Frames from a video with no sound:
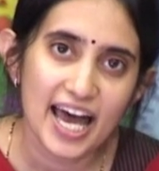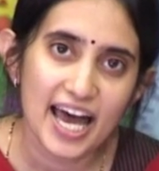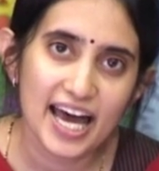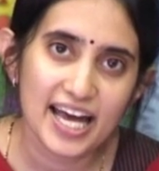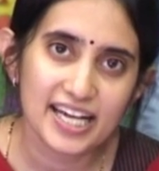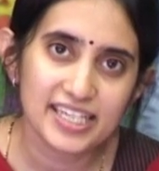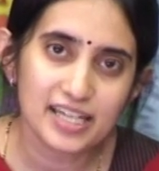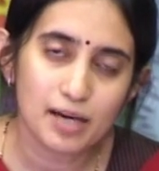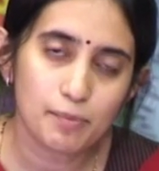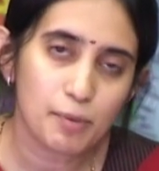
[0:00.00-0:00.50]

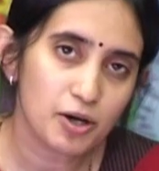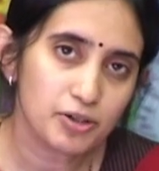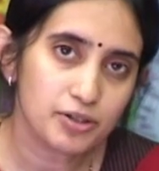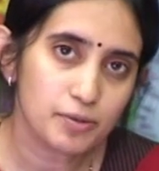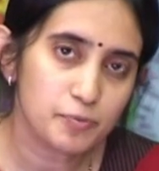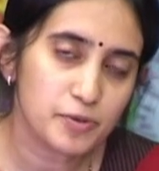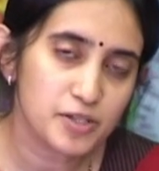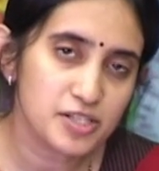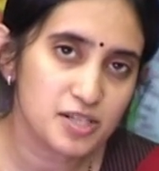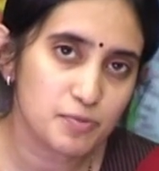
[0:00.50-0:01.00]
And about the
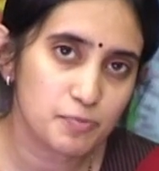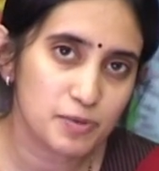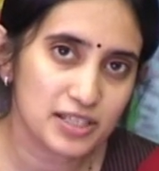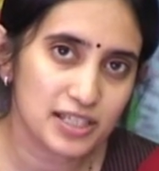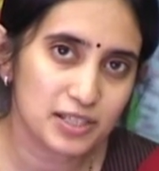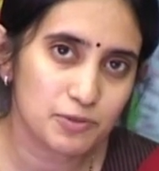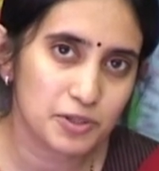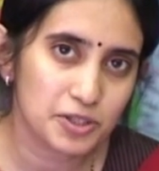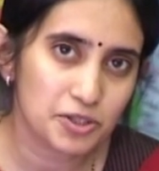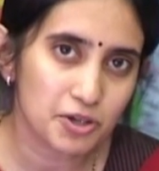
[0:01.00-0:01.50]
principle
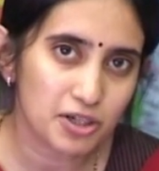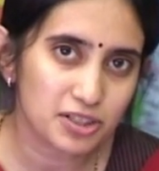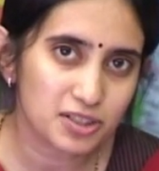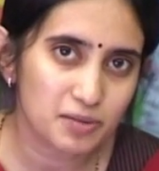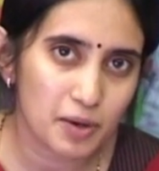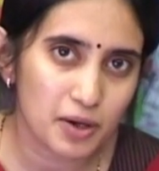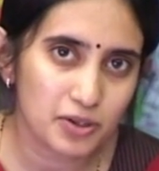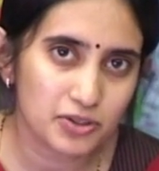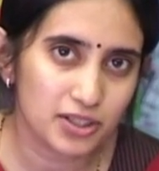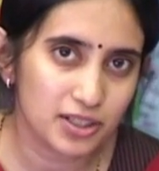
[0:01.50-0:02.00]
that we talked
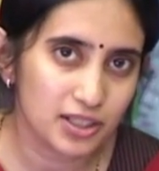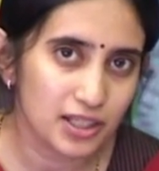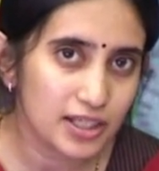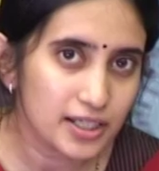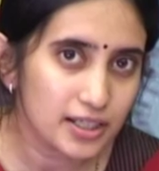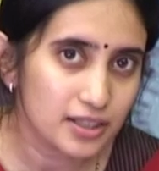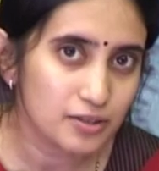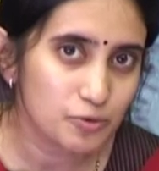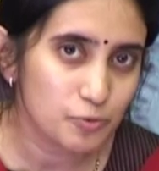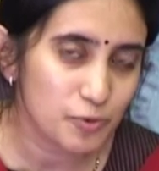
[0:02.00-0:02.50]
about
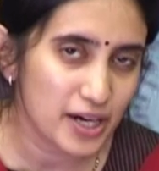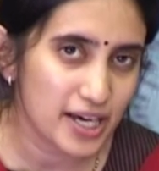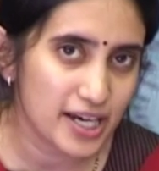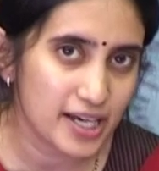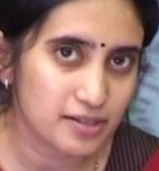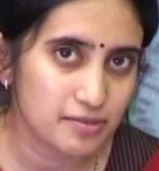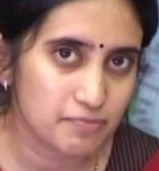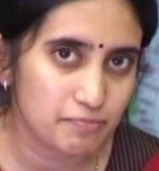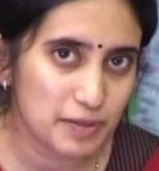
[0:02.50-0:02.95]
earlier where